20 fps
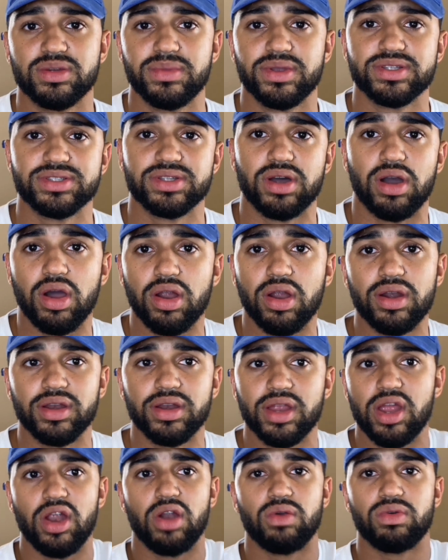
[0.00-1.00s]
because the ark
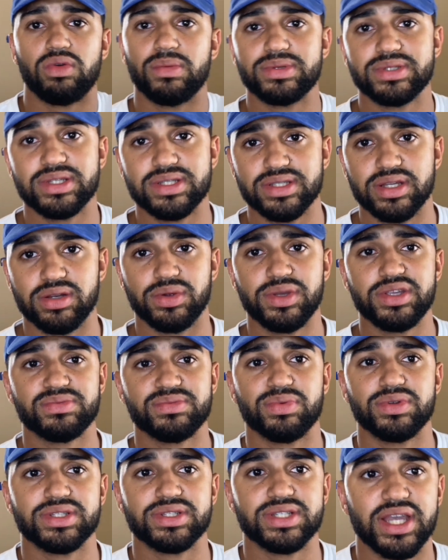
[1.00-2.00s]
represents Elohim's
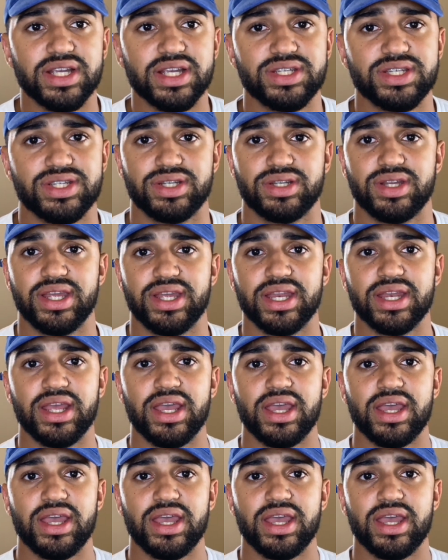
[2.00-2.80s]
protection